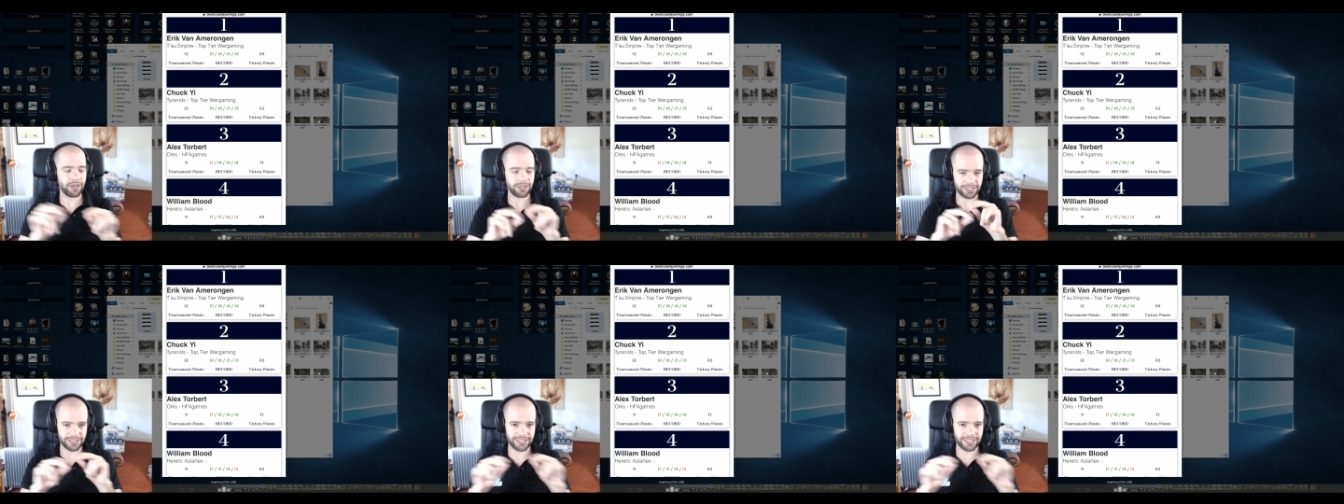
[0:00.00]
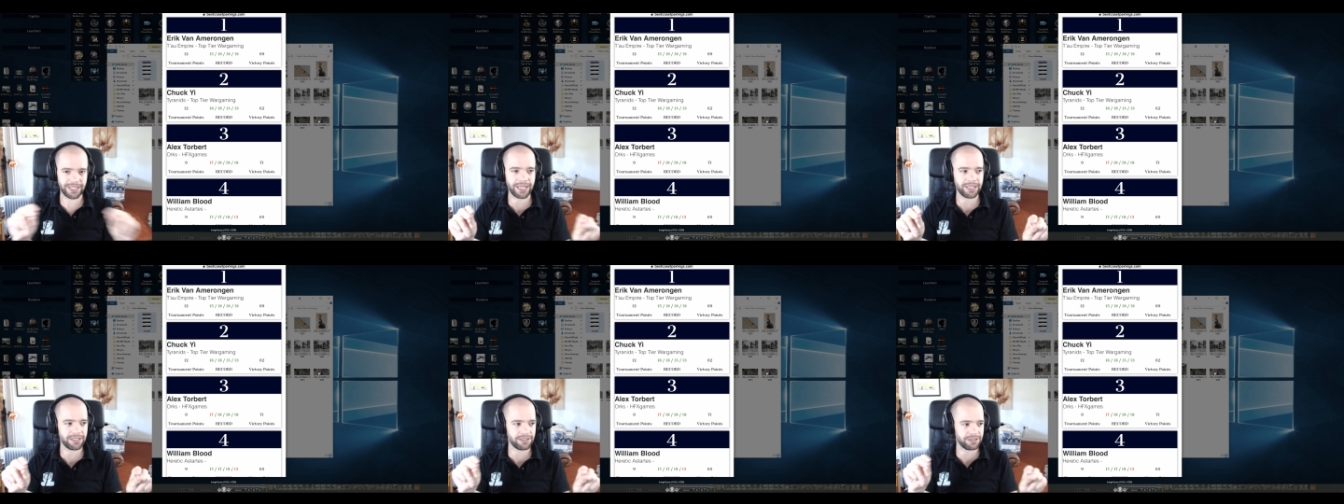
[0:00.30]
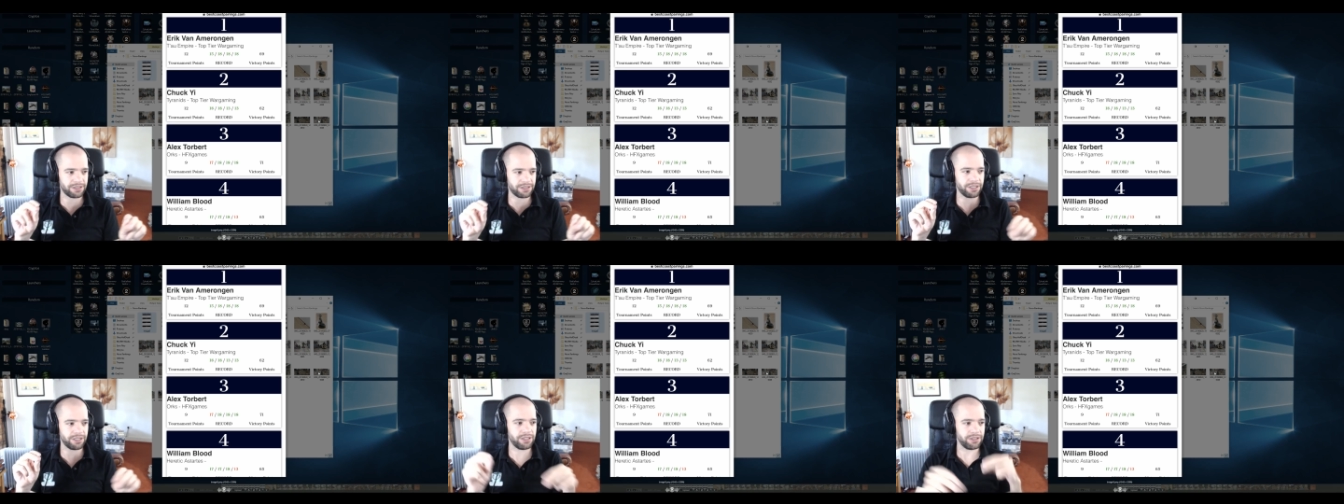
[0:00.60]
nicely
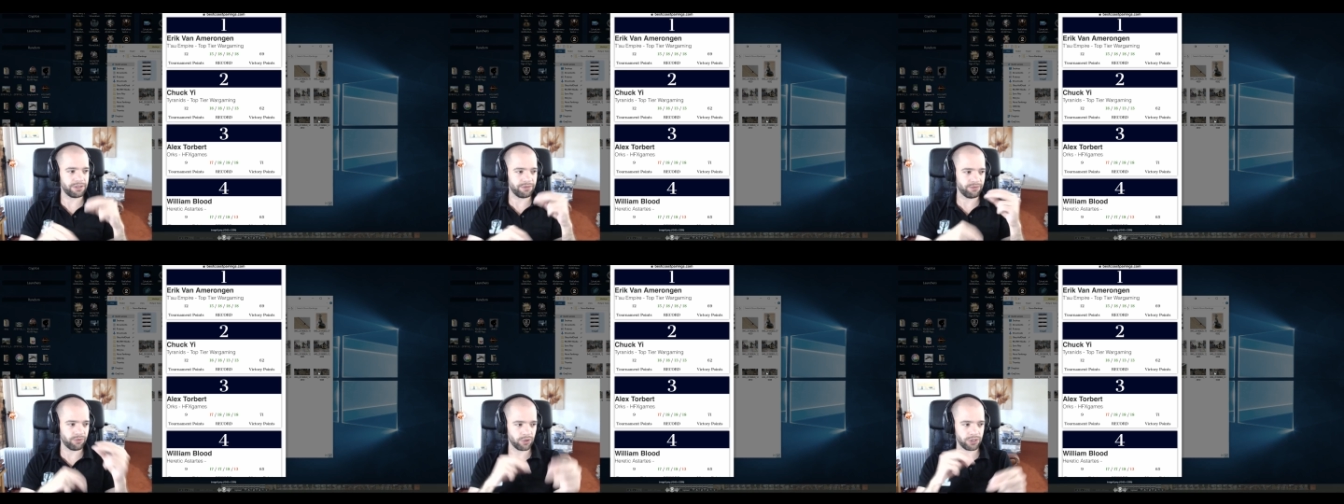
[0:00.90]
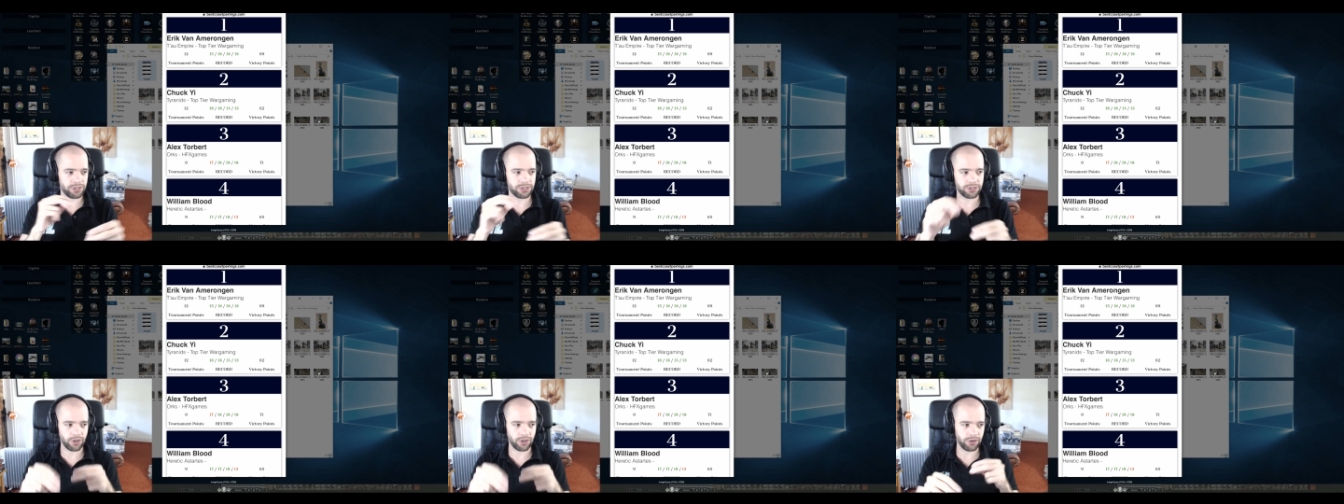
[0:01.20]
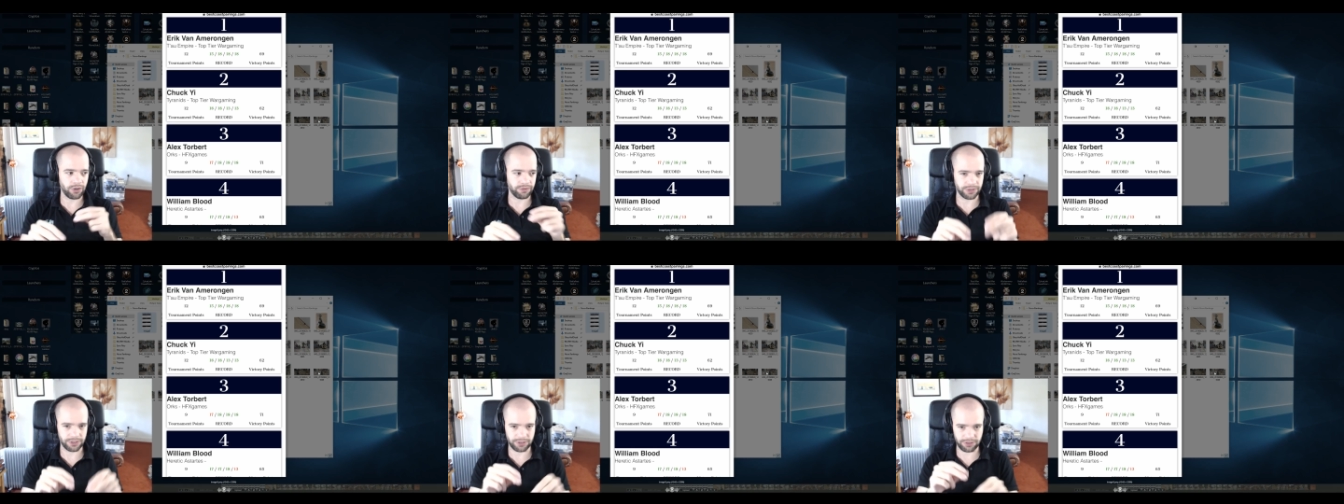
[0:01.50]
edited,
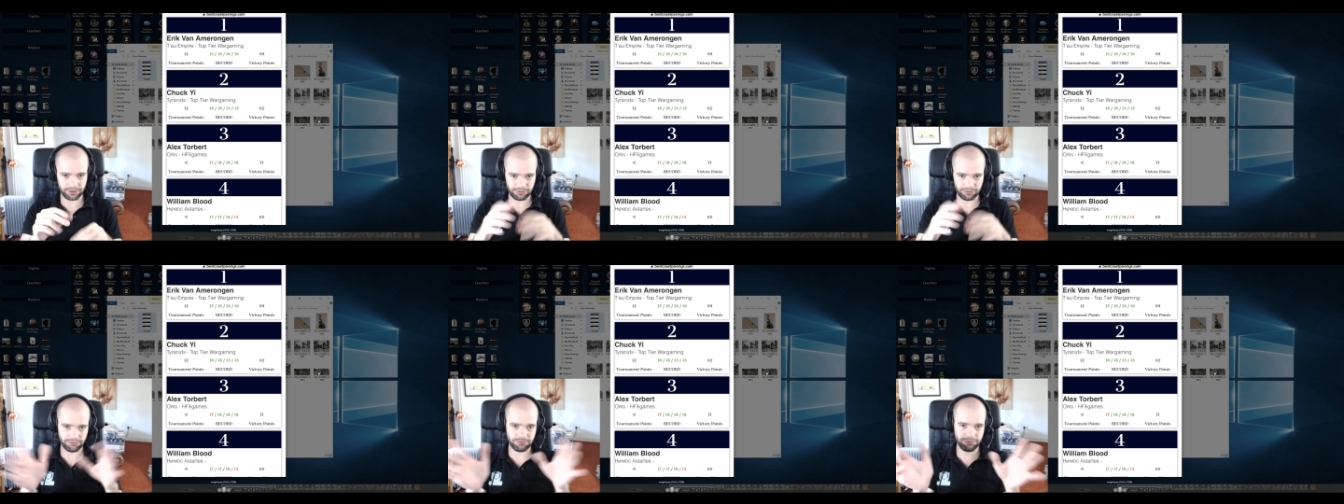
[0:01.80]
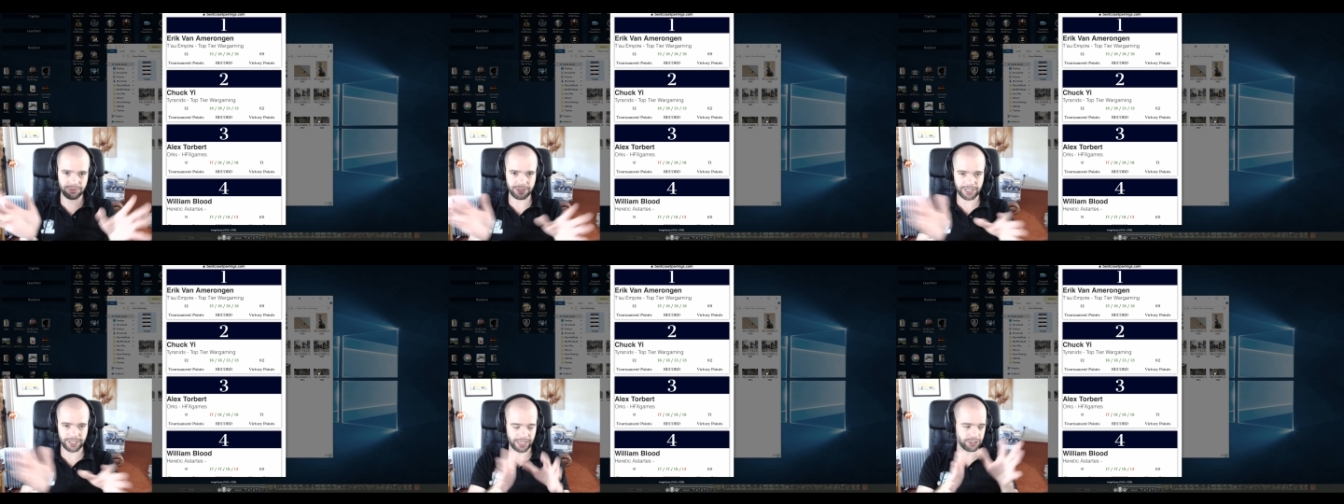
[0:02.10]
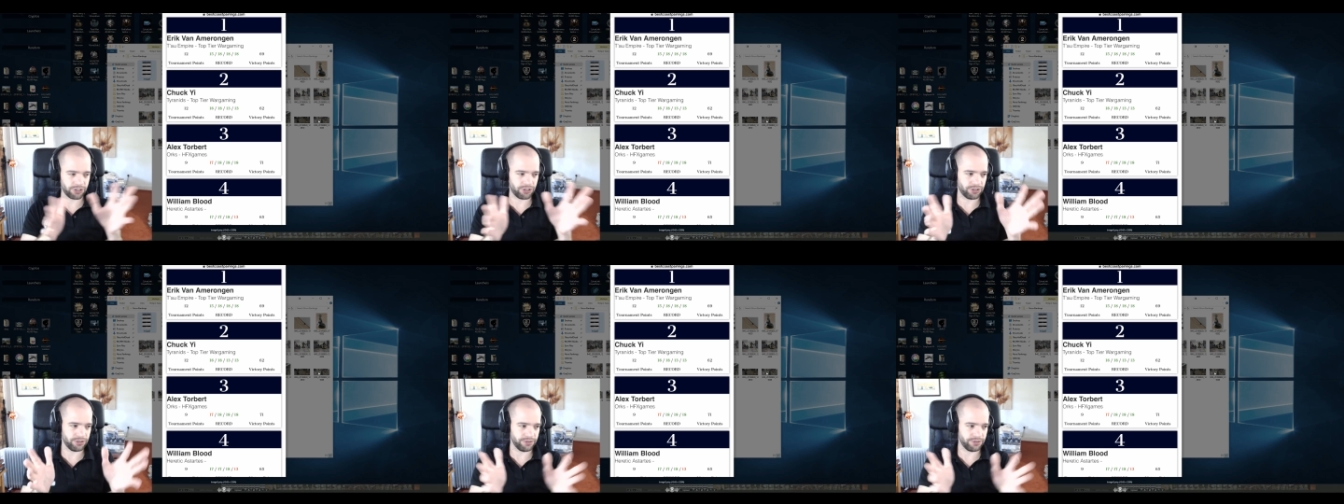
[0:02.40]
voice-overed
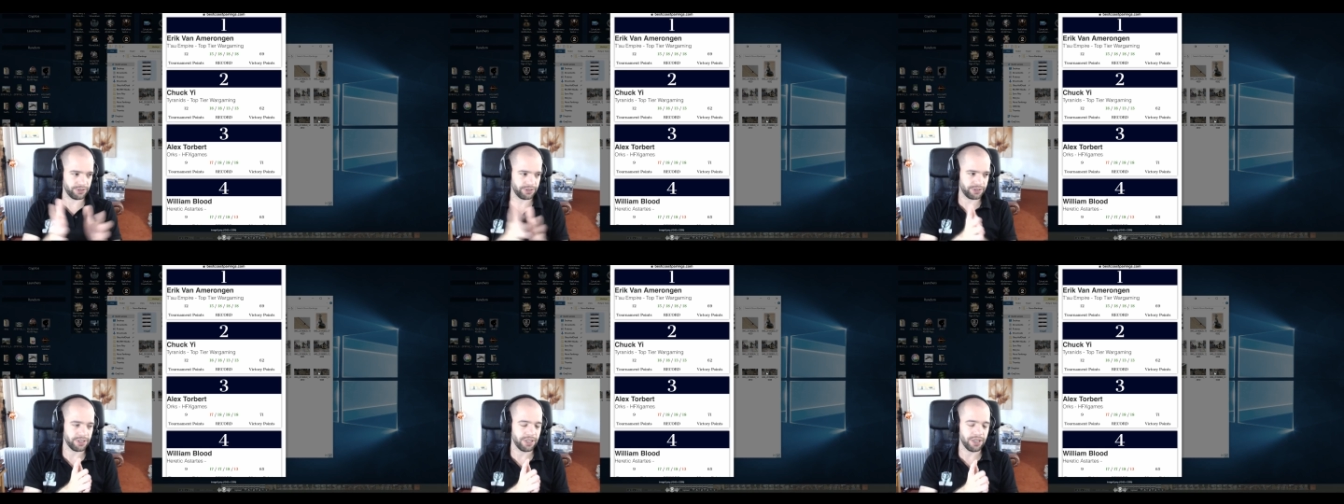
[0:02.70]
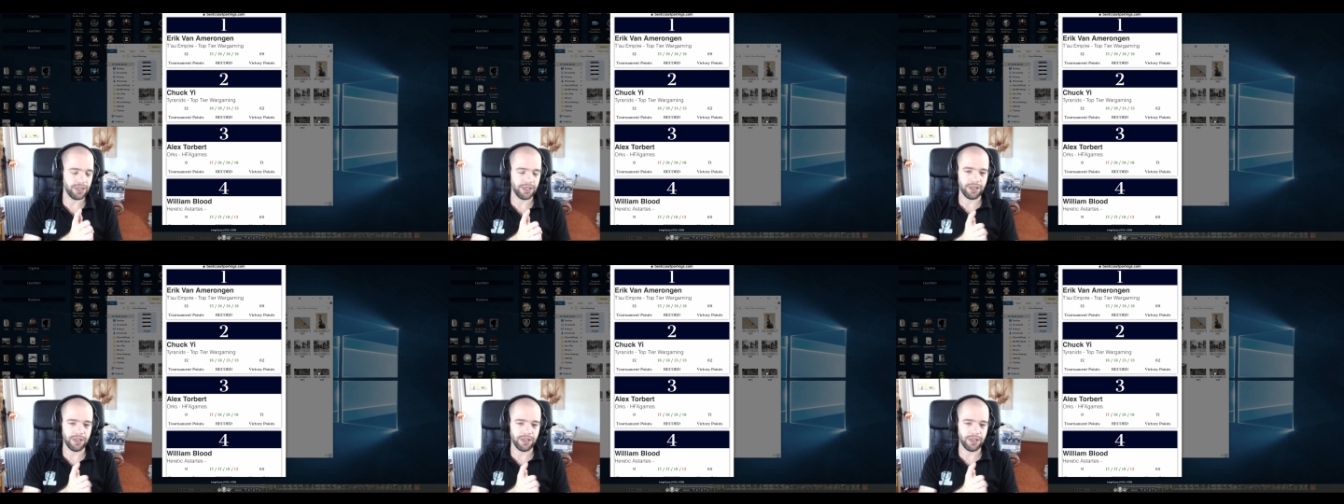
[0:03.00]
sections